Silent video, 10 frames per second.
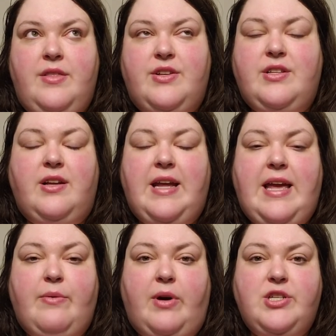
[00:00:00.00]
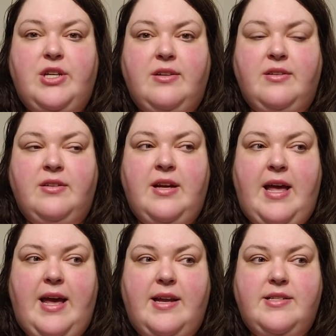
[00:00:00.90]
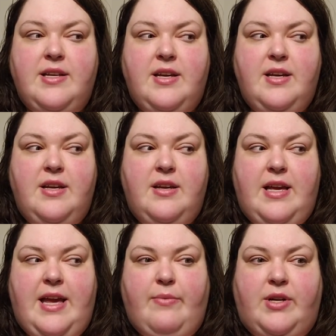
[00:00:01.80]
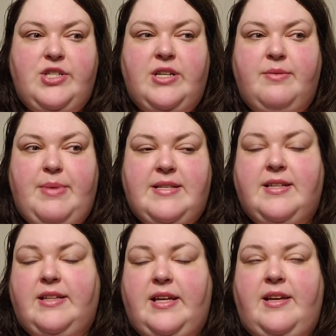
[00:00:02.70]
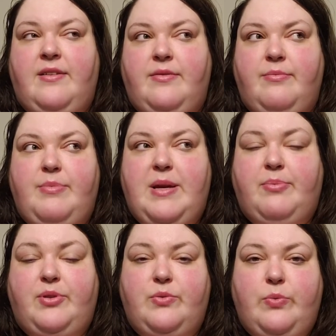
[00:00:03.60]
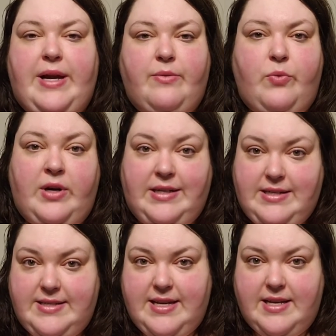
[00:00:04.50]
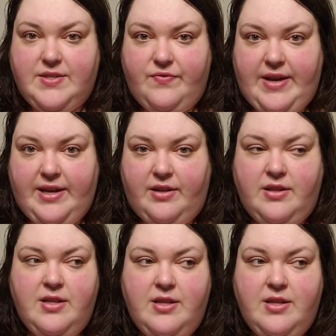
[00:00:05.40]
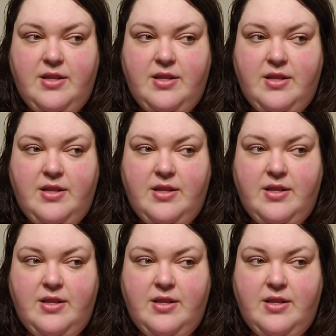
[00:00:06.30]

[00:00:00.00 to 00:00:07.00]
there's a lot of hate watching, and hate watching basically people wanting to see us fail. Gonna